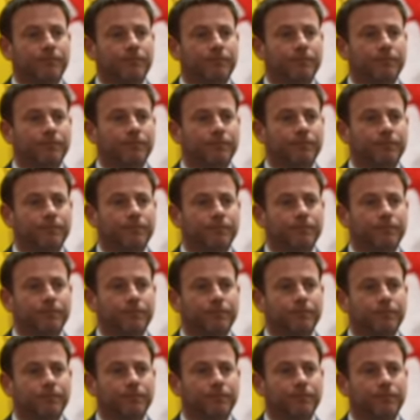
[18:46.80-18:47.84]

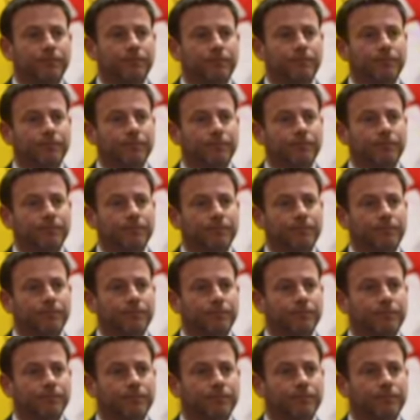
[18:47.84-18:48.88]

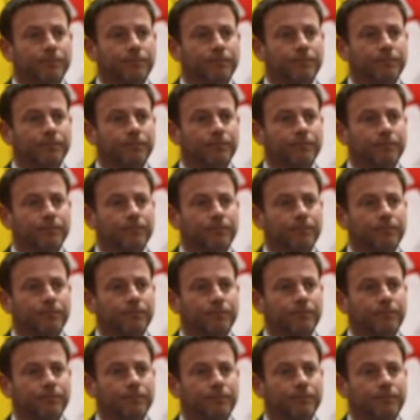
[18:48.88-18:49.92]

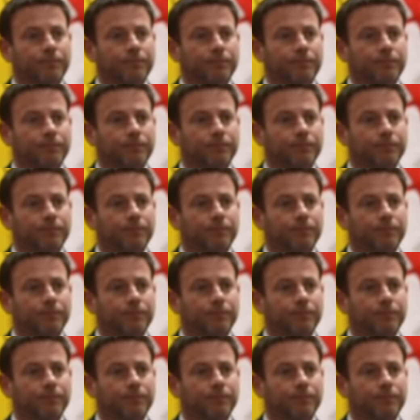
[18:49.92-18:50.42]
(not speaking)